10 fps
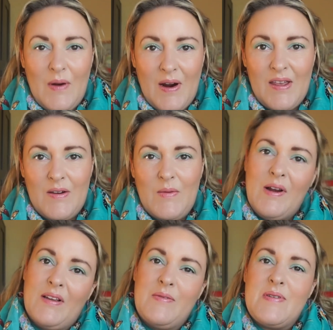are you?
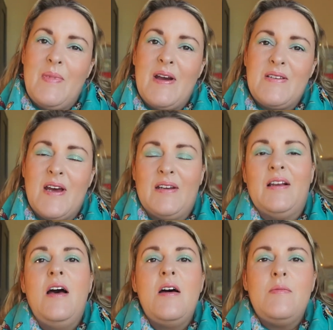Welcome to my
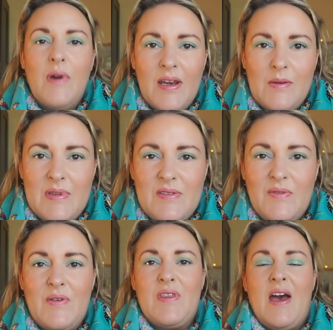channel. My name is
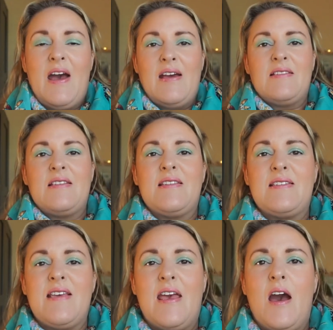Ruth and
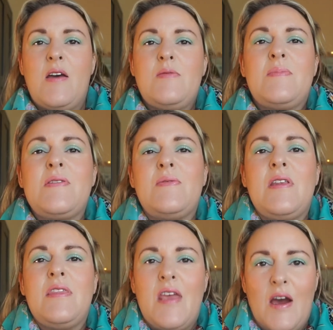today I am
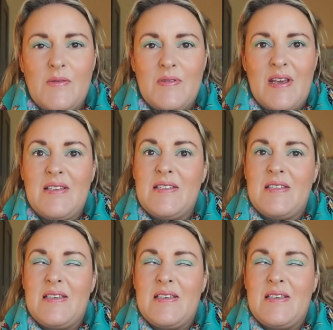doing the update